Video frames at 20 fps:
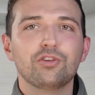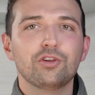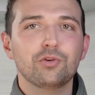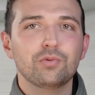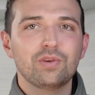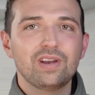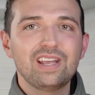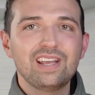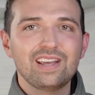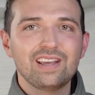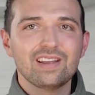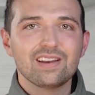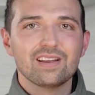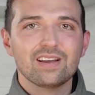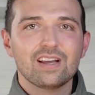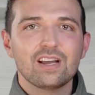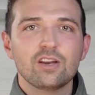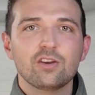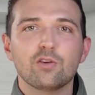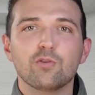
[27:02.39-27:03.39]
you need
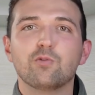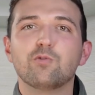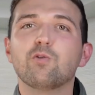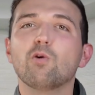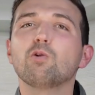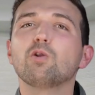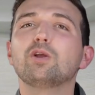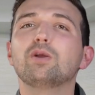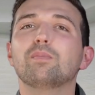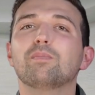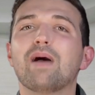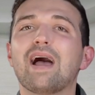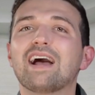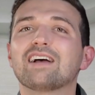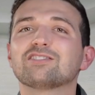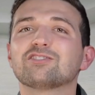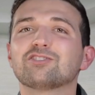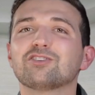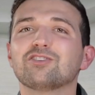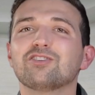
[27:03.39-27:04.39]
to fully
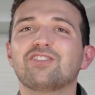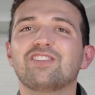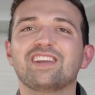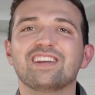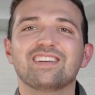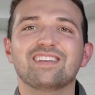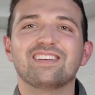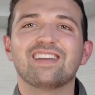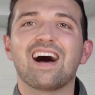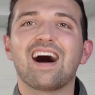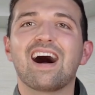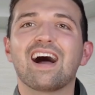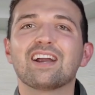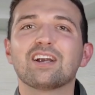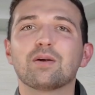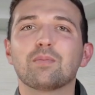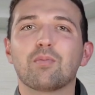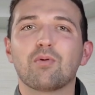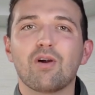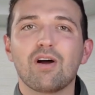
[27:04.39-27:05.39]
master the
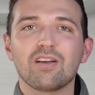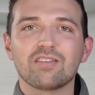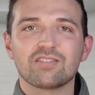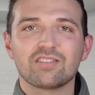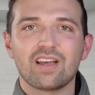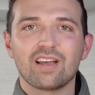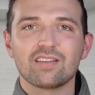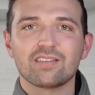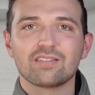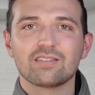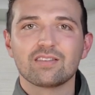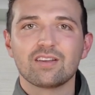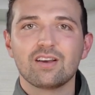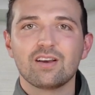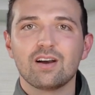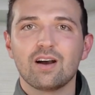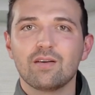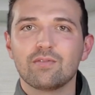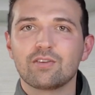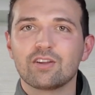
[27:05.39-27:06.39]
entire process
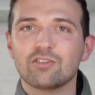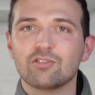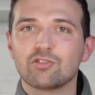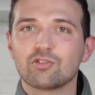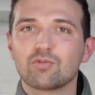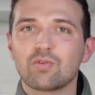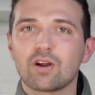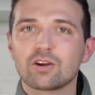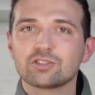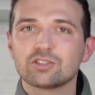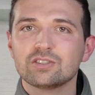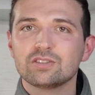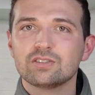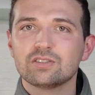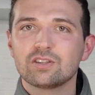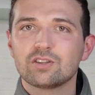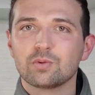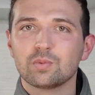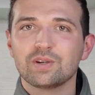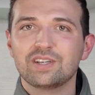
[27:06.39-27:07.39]
of construction
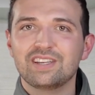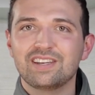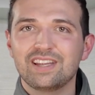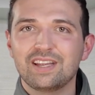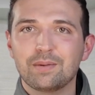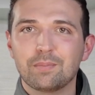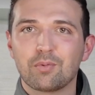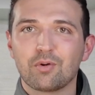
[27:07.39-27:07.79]
3D